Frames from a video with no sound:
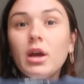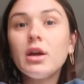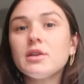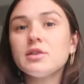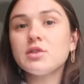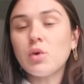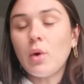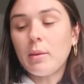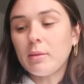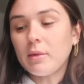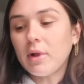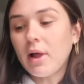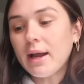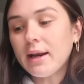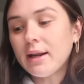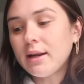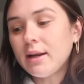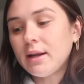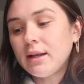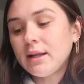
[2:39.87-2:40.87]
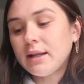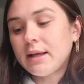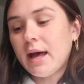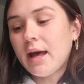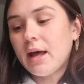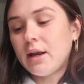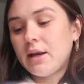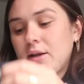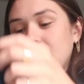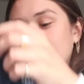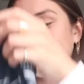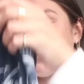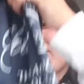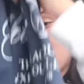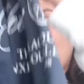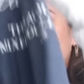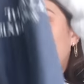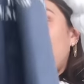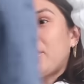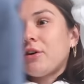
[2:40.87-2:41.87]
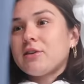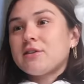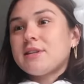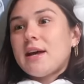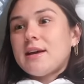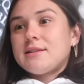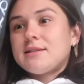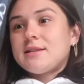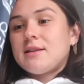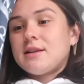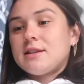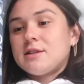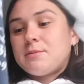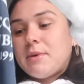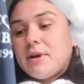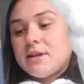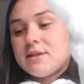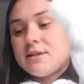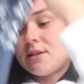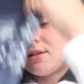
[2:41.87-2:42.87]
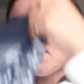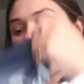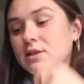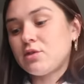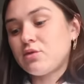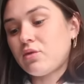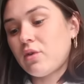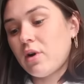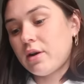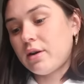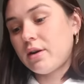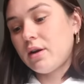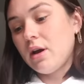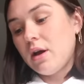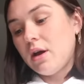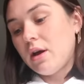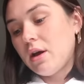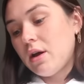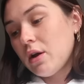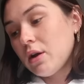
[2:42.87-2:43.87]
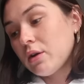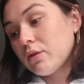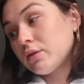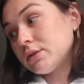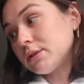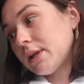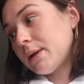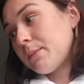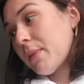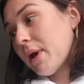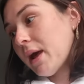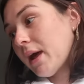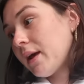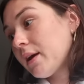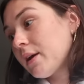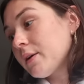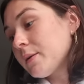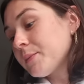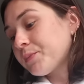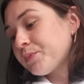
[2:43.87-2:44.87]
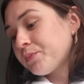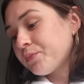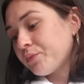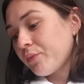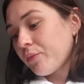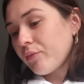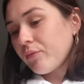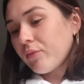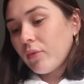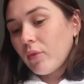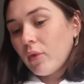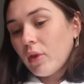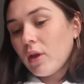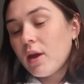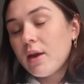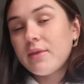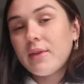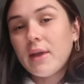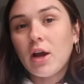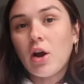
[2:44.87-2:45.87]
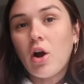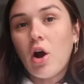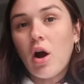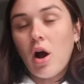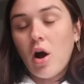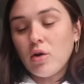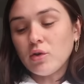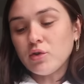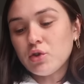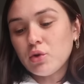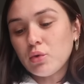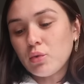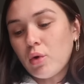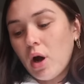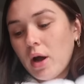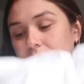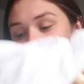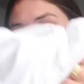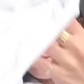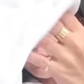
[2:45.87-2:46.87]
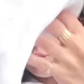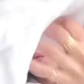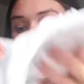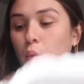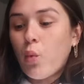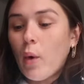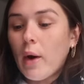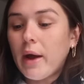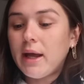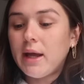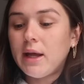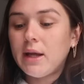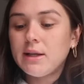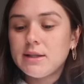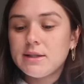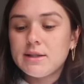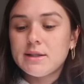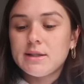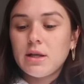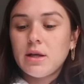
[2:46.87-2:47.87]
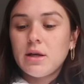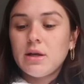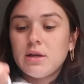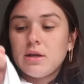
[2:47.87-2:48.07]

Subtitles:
So I'm glad I didn't get a bigger size in this because it does run really big. And then I also got this white